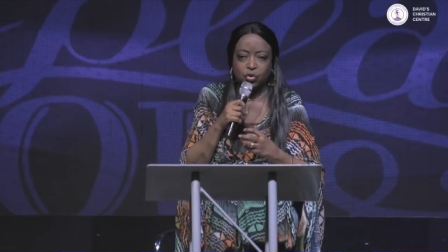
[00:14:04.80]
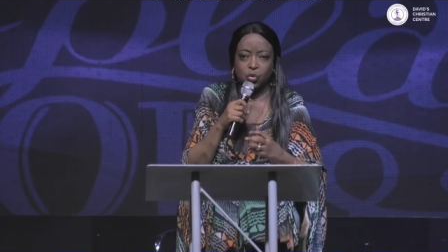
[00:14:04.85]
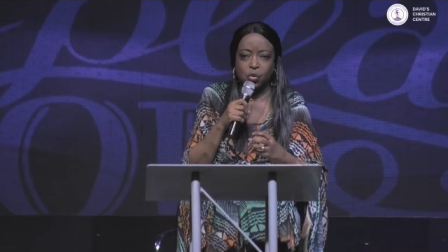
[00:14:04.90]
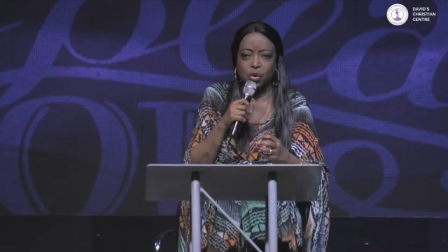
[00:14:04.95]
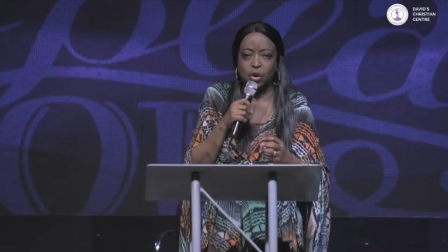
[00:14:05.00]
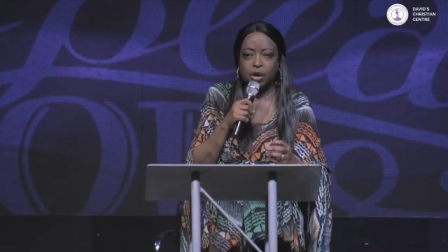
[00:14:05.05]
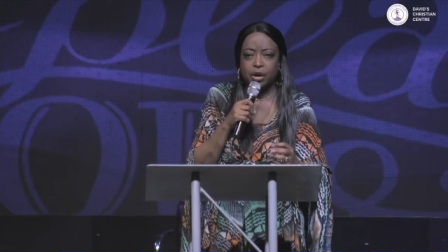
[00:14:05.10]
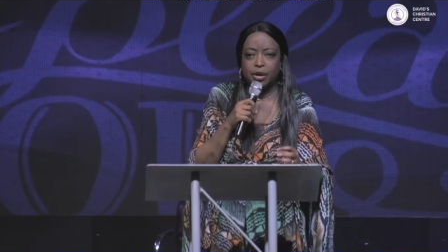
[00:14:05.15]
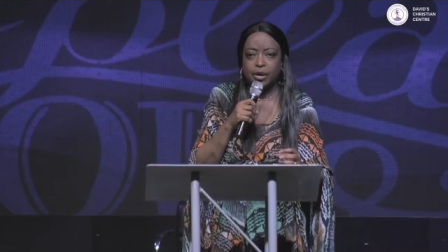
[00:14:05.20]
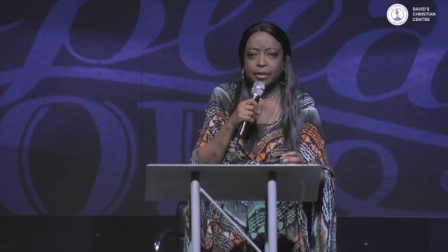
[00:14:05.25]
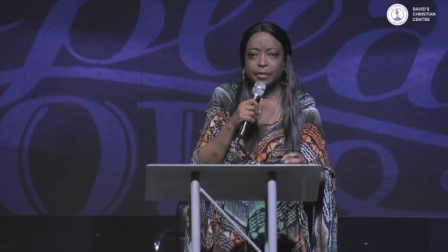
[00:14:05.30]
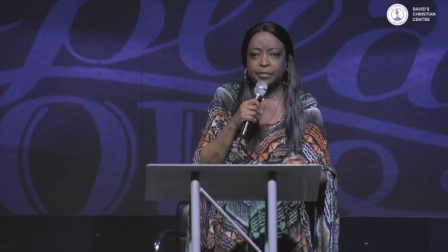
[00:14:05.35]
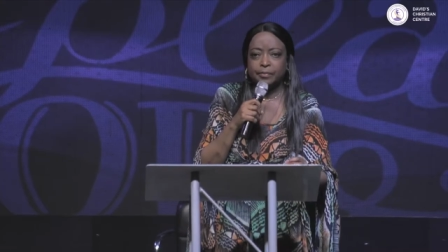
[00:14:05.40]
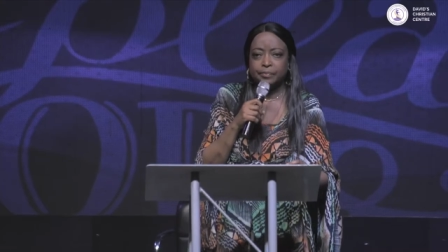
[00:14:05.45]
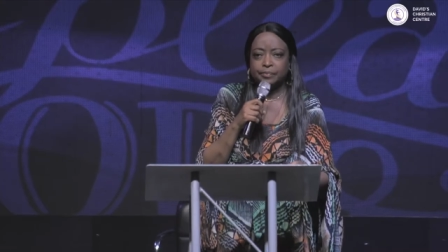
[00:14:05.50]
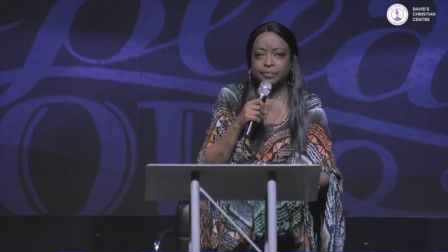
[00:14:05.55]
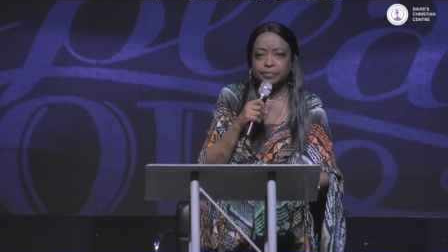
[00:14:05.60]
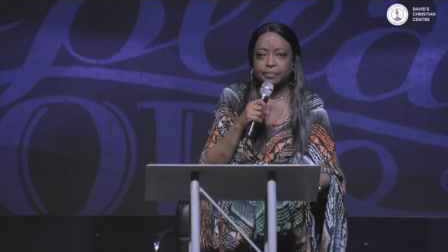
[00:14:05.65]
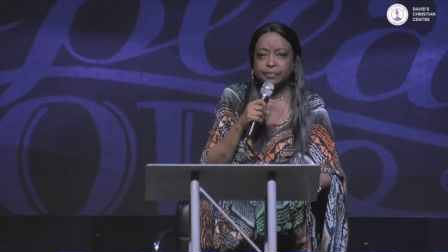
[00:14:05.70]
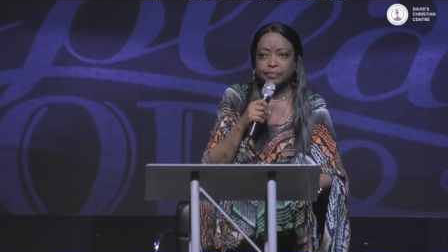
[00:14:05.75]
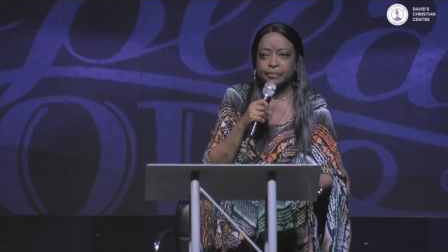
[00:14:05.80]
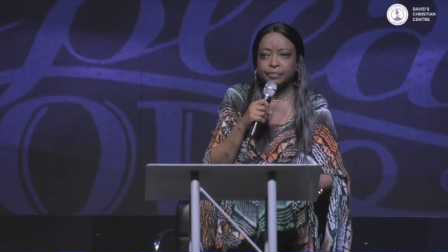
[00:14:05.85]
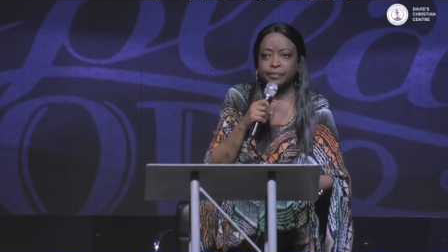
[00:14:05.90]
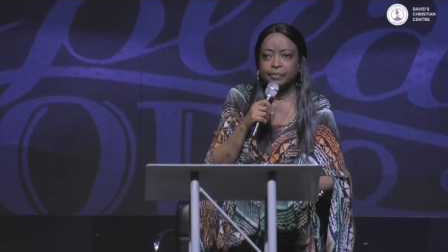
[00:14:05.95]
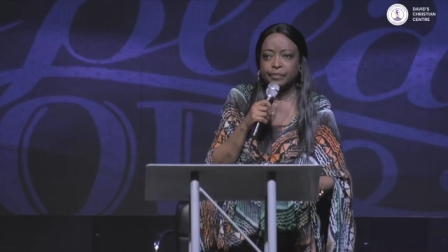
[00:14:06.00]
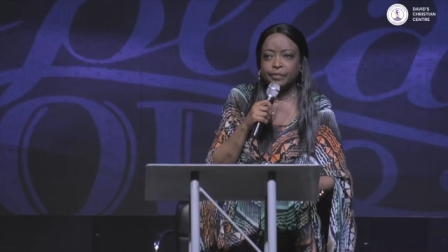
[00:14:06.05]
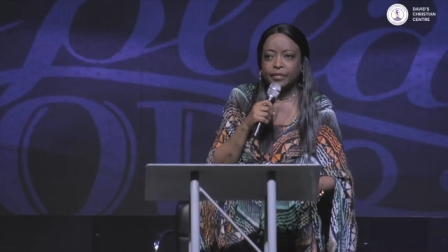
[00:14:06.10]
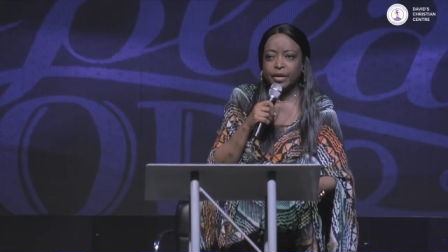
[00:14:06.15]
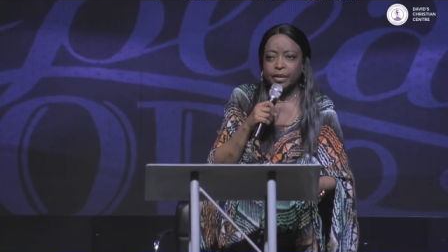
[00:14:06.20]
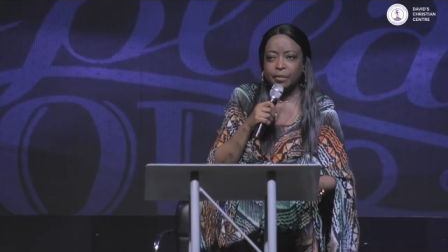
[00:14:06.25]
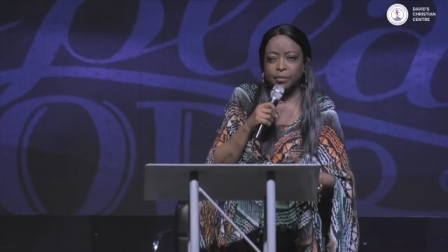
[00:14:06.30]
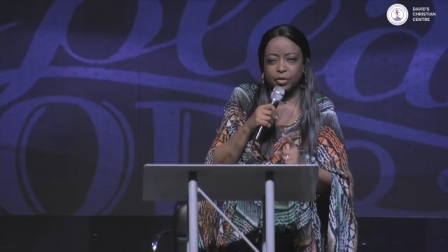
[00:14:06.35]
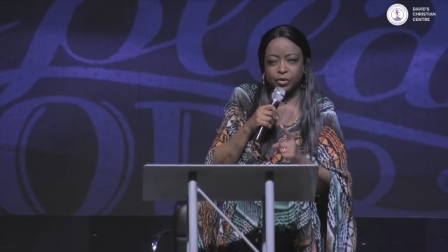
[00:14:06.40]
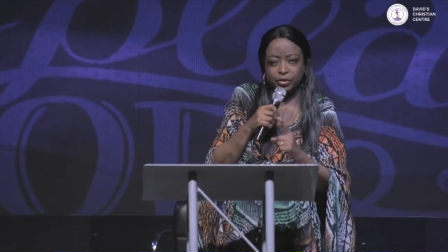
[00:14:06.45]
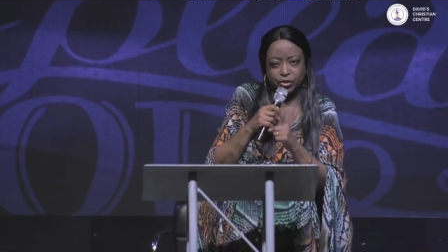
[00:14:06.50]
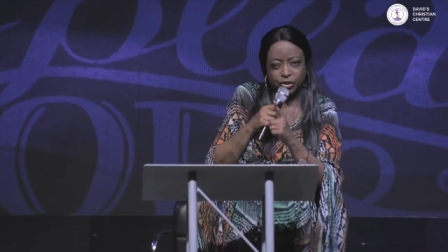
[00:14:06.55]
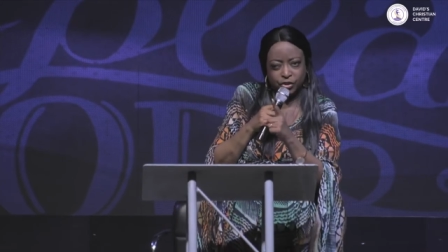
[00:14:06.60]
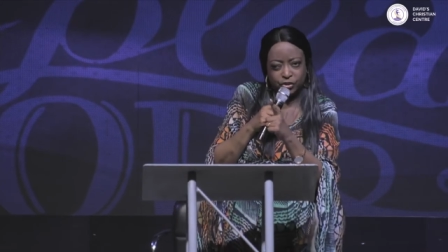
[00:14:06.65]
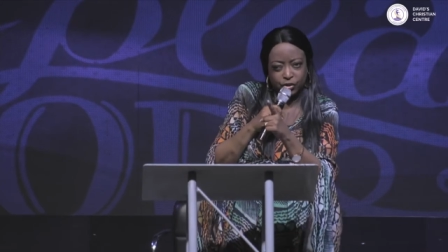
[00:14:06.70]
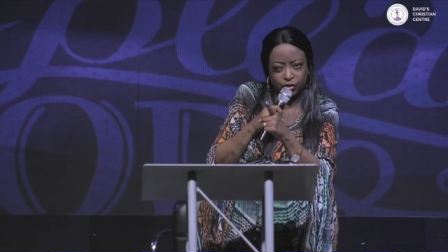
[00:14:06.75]
to work.
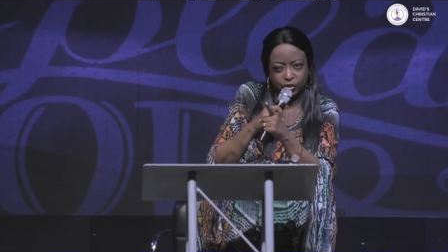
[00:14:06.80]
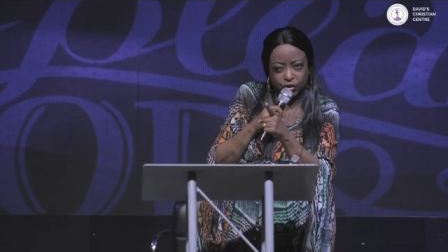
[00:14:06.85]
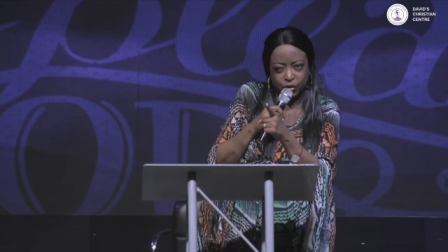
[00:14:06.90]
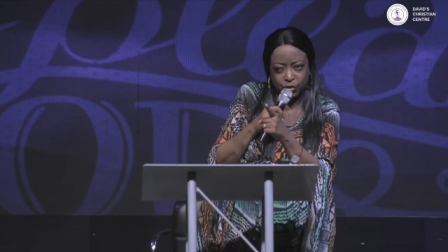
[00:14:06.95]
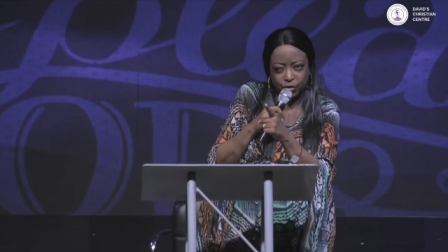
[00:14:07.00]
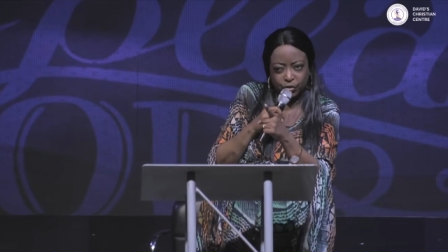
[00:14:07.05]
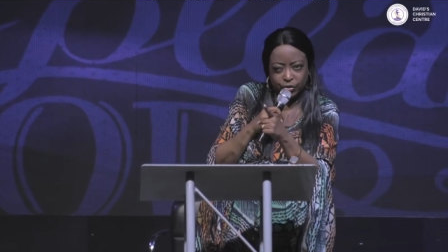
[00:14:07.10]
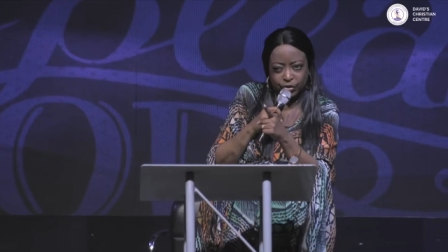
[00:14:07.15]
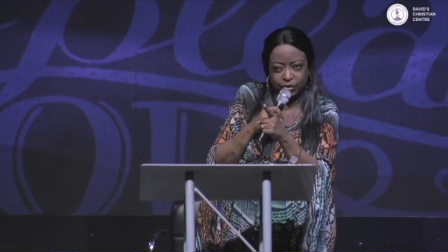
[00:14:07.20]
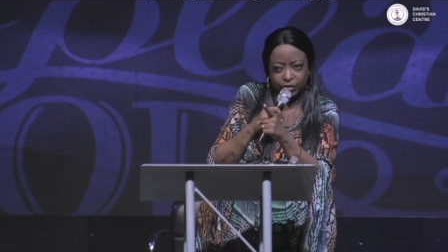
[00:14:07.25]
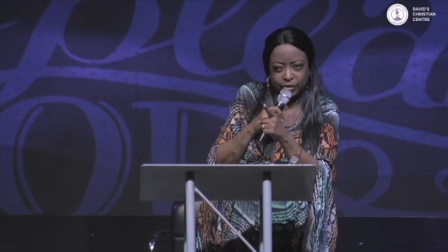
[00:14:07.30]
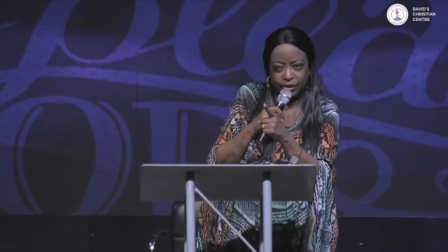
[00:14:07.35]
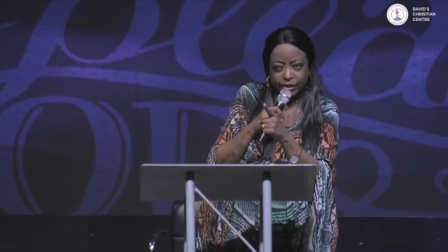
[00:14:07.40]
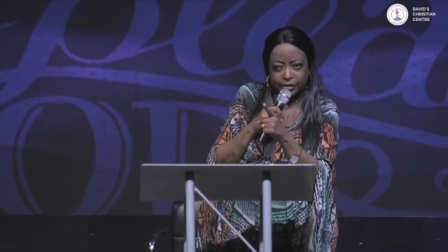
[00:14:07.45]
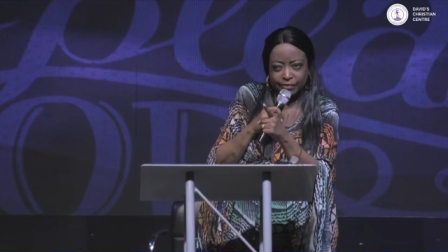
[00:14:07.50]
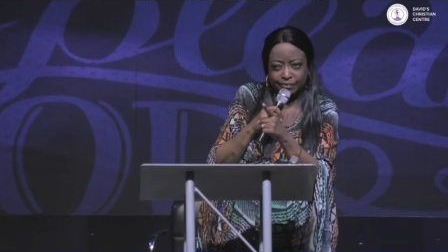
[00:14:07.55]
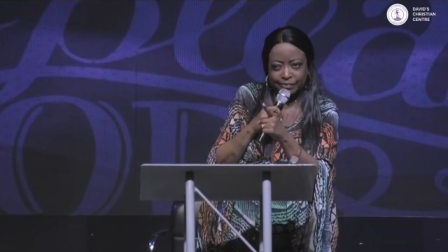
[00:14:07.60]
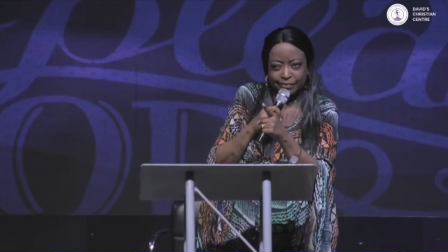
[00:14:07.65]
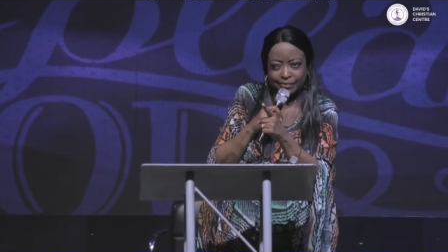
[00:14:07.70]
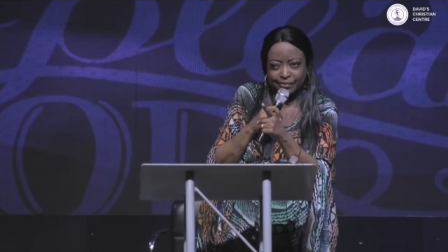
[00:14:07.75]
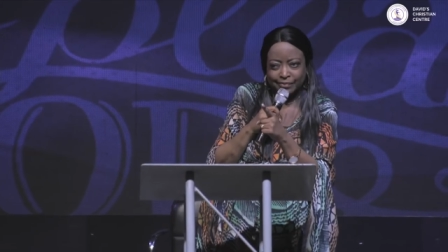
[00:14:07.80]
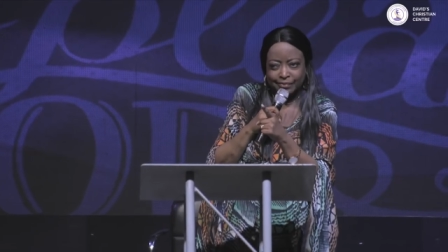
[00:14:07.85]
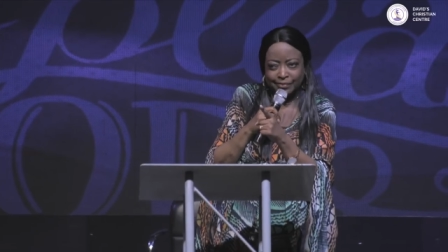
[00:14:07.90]
But Jesus noticed him.